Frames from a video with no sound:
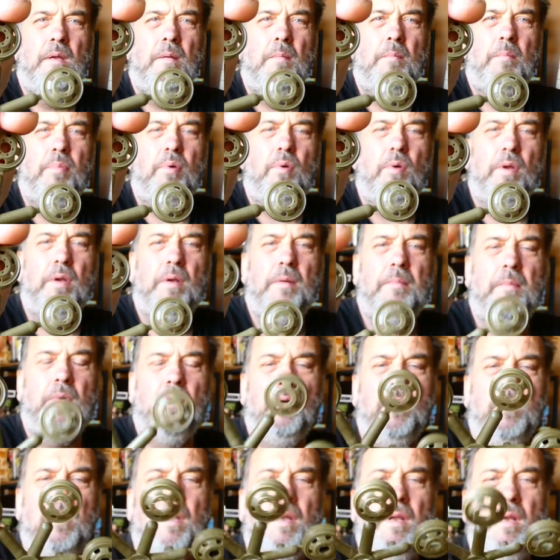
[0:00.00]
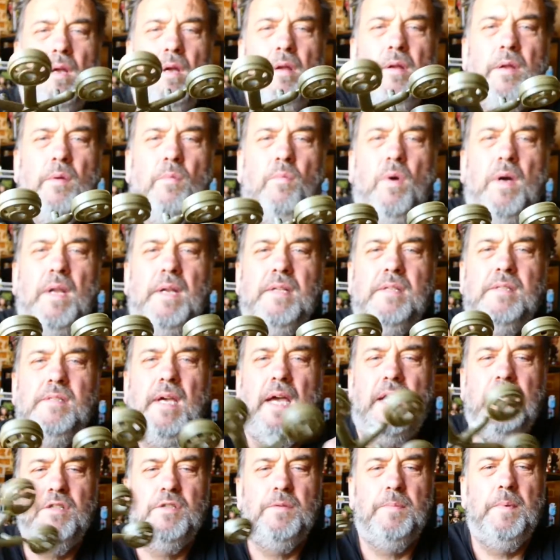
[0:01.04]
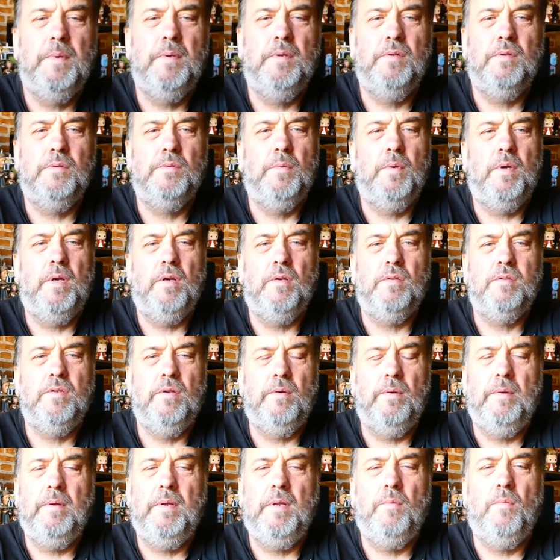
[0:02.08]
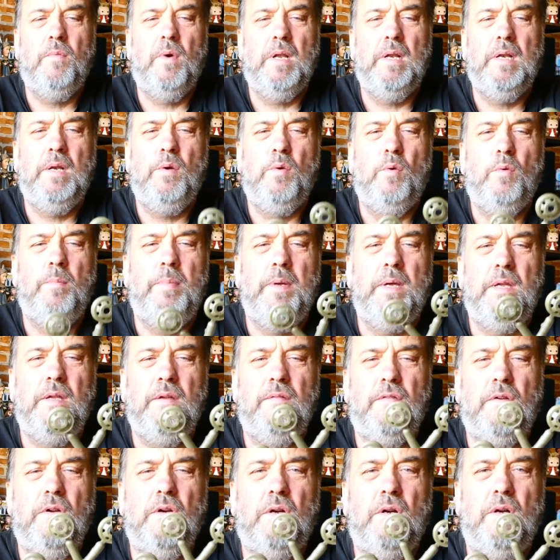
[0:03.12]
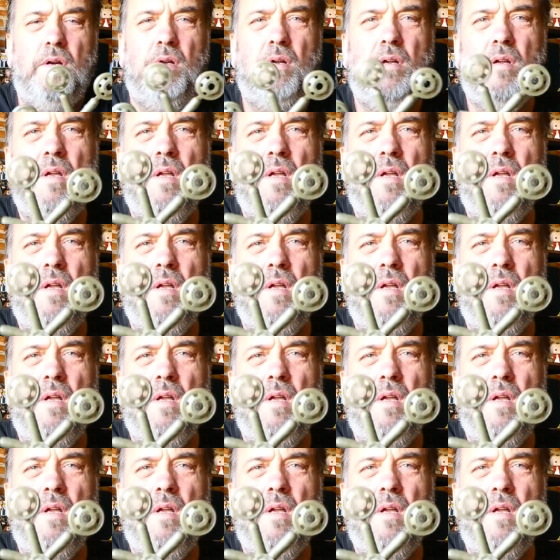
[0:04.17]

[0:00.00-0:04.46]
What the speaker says: putting them on, and only one attachment as well, so only one little bit you've got to